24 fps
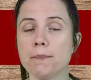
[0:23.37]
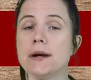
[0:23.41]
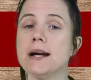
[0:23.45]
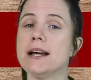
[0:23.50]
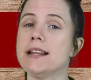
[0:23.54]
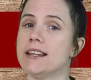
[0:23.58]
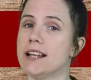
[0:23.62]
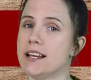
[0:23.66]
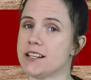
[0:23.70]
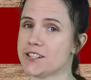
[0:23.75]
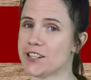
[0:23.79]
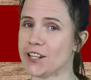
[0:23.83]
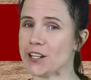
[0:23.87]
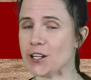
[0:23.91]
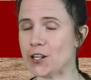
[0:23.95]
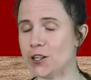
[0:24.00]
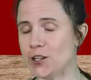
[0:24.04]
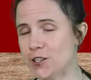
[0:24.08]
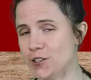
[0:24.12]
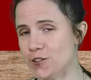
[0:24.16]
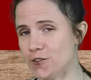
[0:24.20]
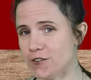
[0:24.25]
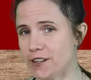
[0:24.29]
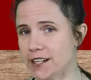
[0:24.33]
and there's a
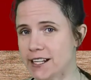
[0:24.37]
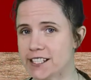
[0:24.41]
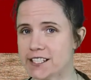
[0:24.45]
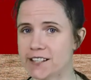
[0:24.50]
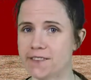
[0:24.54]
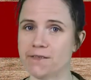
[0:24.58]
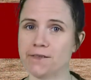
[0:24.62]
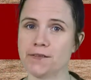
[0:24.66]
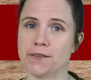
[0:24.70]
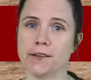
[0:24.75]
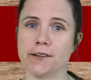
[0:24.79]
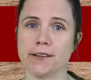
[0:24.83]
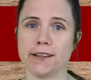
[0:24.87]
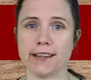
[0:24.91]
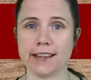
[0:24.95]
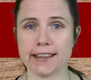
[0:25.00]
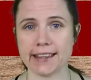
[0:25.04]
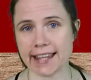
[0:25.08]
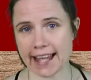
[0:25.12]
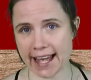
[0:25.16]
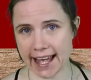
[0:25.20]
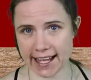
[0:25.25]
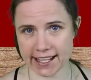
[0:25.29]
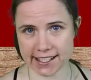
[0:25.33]
good reason for
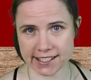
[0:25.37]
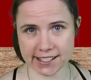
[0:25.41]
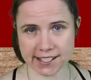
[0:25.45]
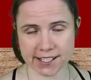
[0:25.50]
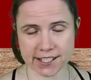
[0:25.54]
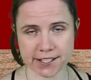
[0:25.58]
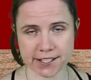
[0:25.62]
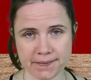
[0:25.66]
that.